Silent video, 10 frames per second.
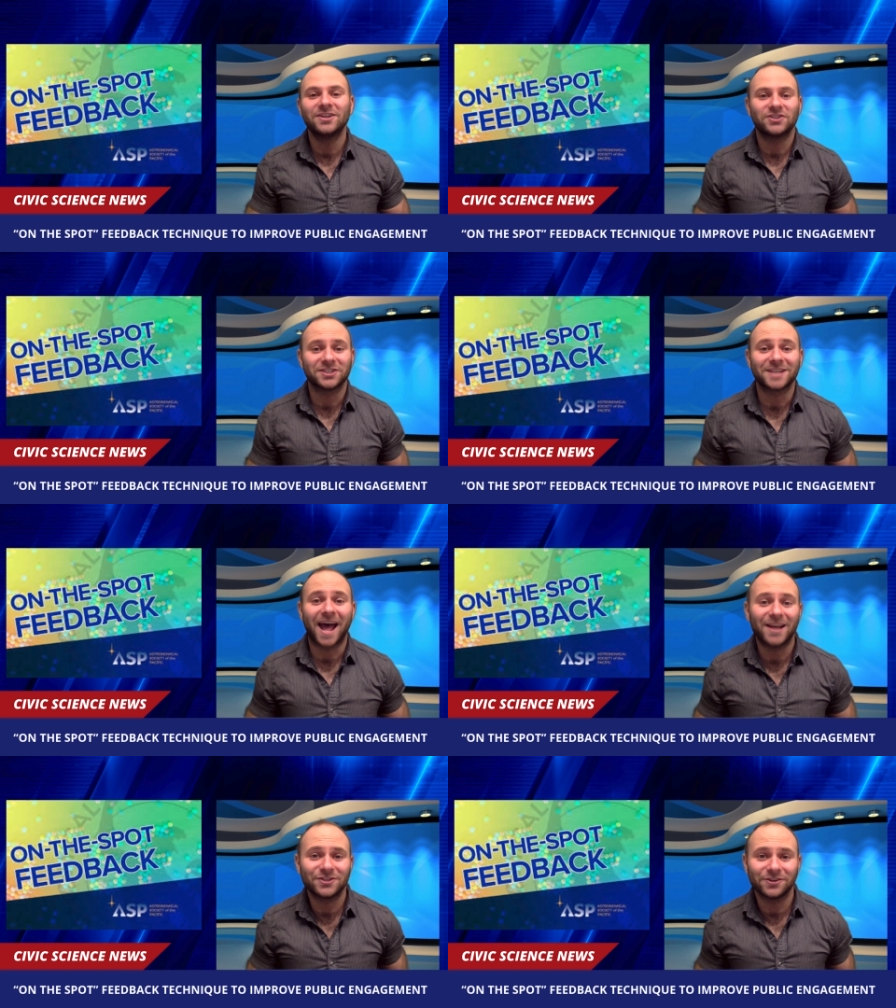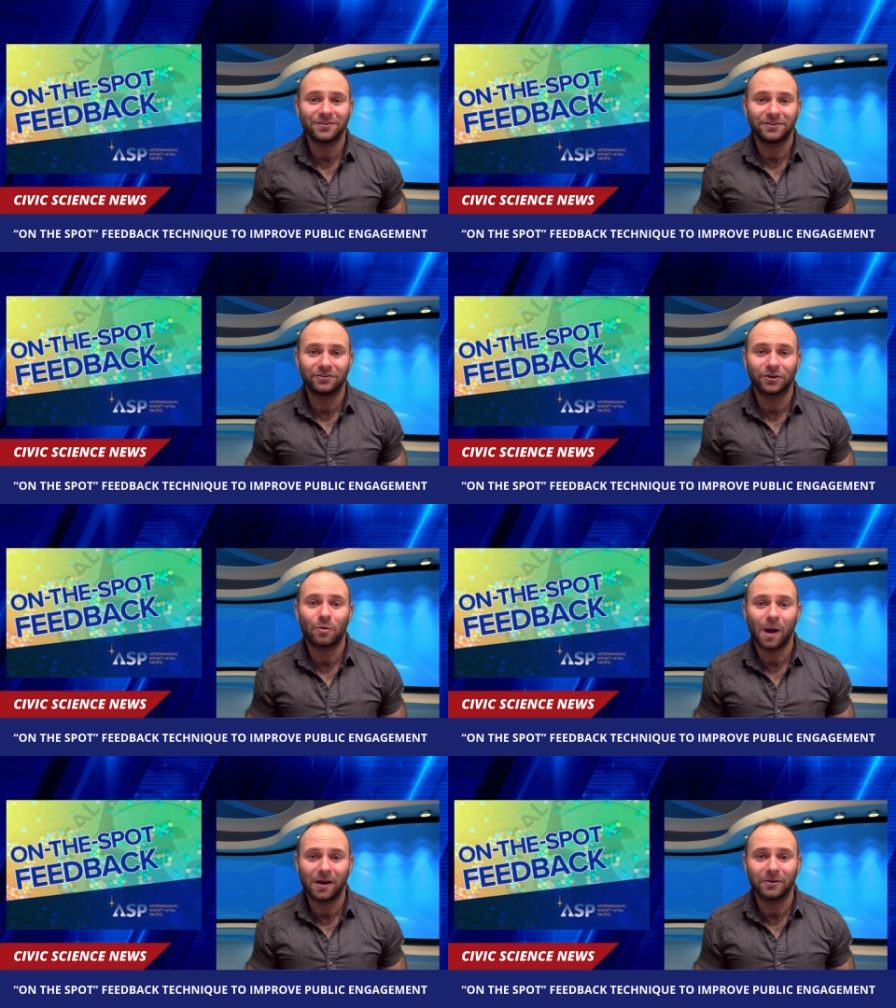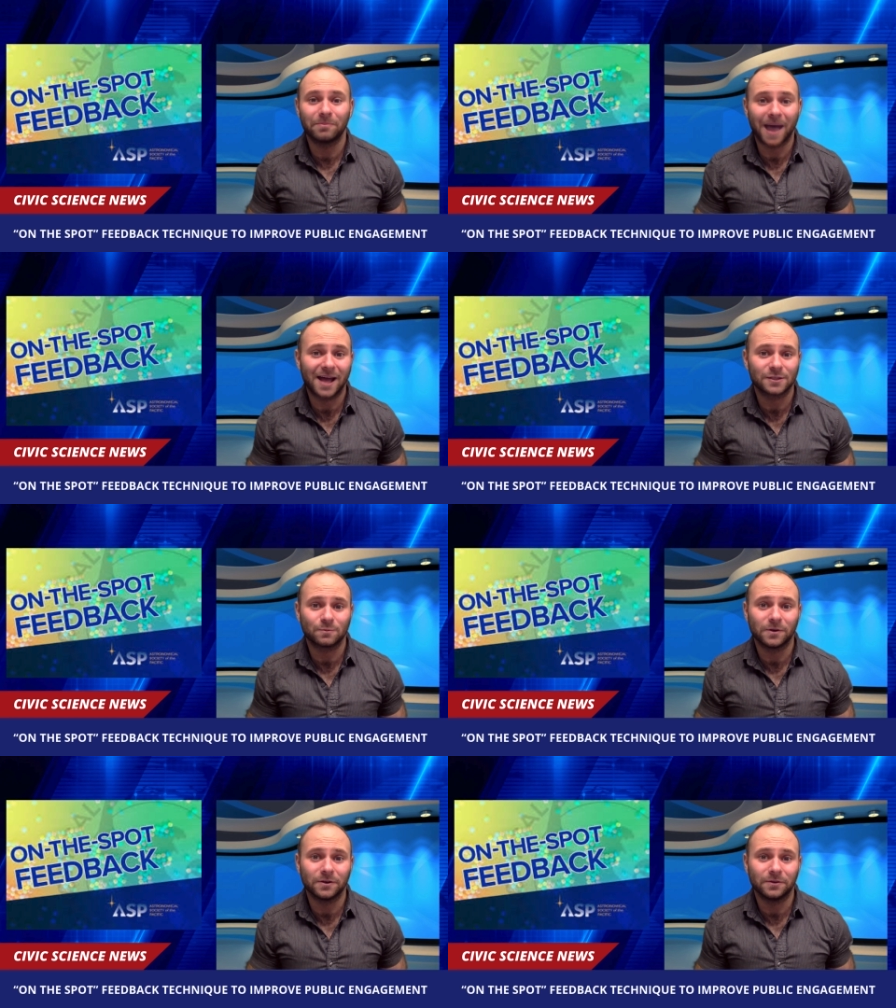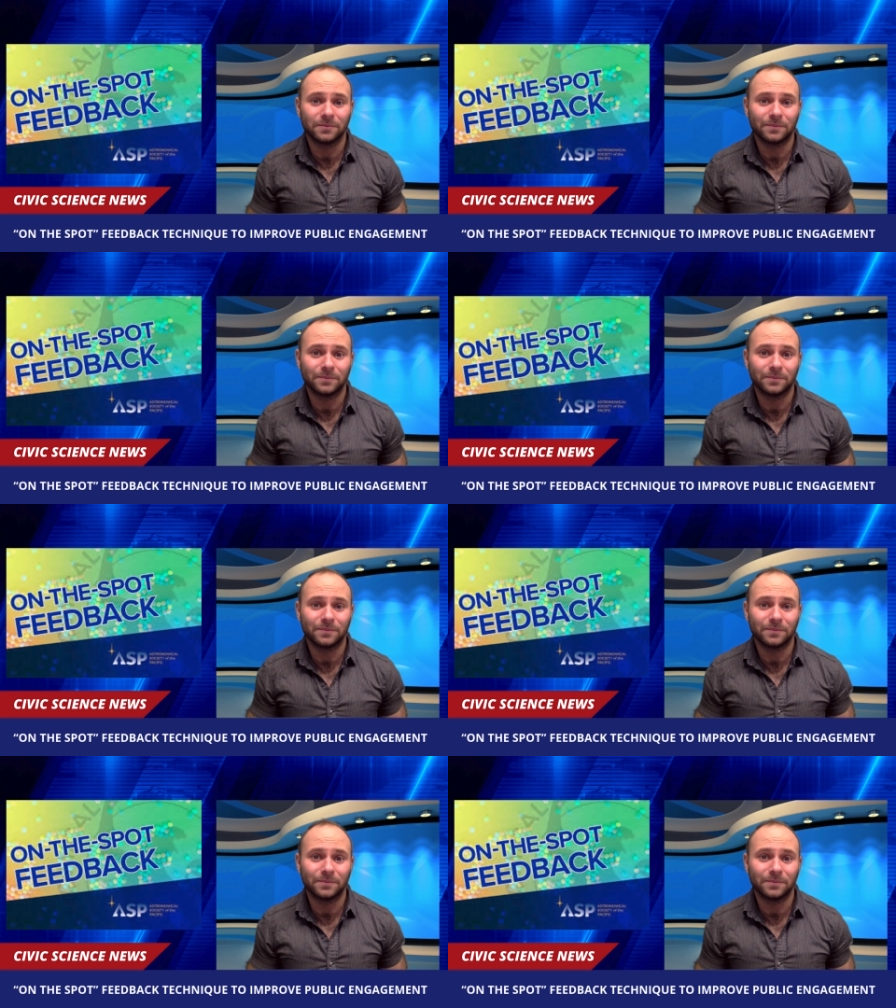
Just enter the required password.